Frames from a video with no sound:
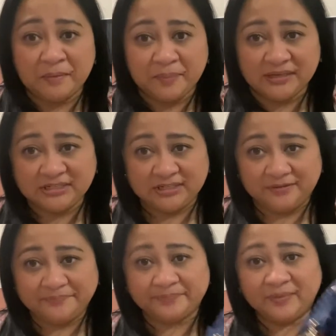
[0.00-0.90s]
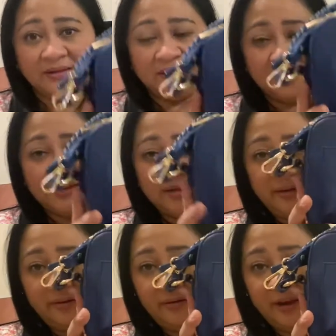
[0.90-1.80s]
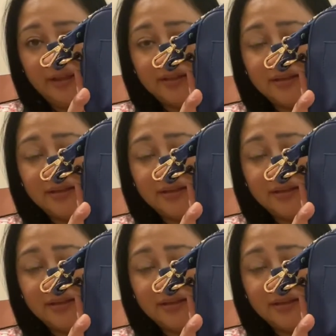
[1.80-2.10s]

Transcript: budget, right?